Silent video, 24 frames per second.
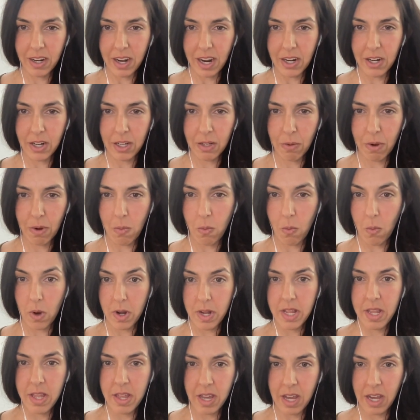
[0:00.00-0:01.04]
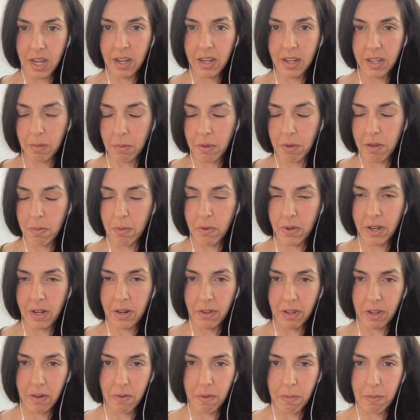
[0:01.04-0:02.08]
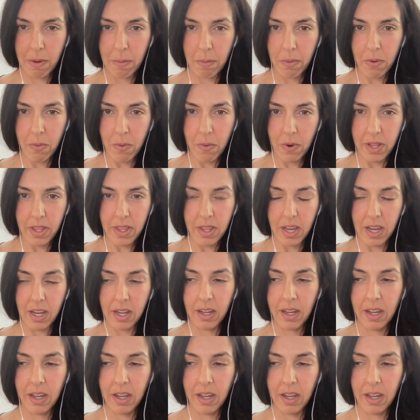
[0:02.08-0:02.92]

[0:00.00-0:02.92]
I just want one thing because people can only remember one thing